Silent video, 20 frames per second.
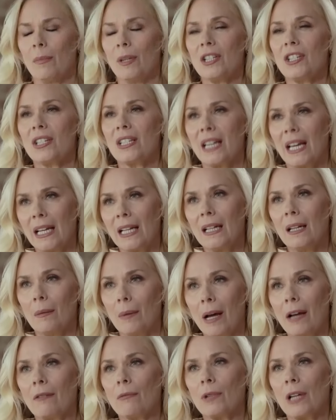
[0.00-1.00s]
But stand
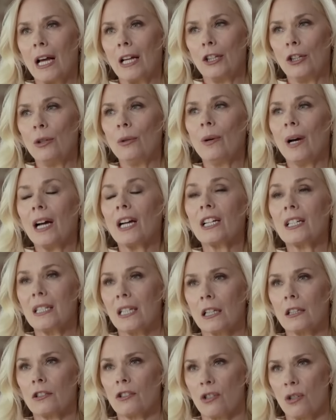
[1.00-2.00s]
up, I, I knew I could
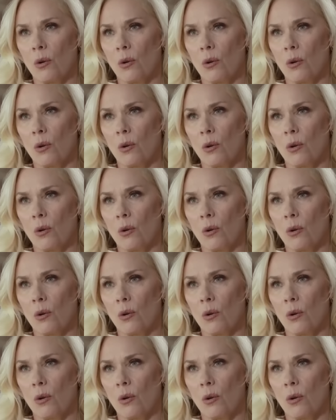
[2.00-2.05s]
tell a